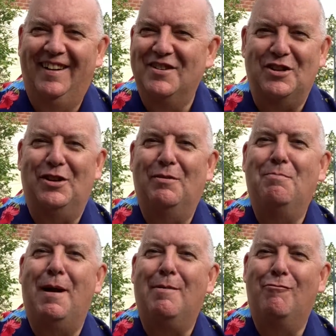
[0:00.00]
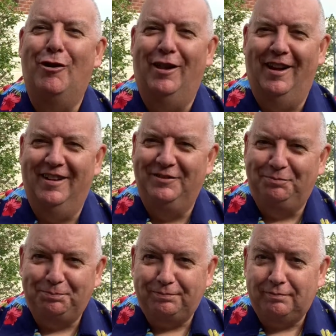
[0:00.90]
Just a little memory there.
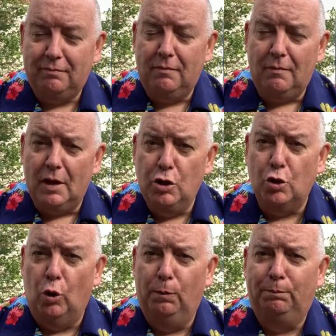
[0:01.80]
So,